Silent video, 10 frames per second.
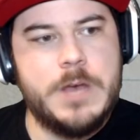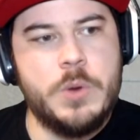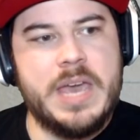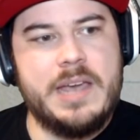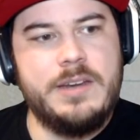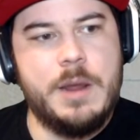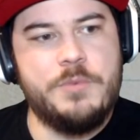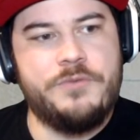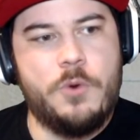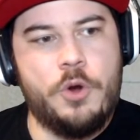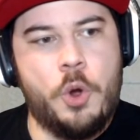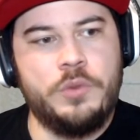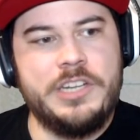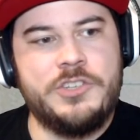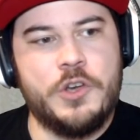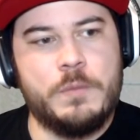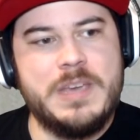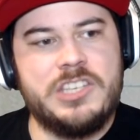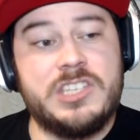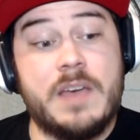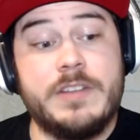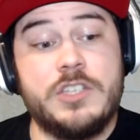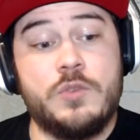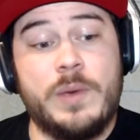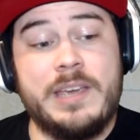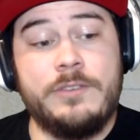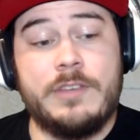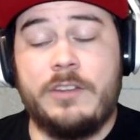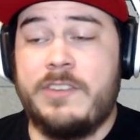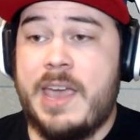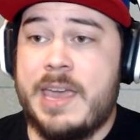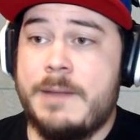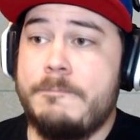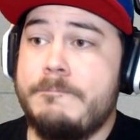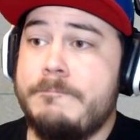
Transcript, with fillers: Okay, number four only took me seven swings. I'll take it.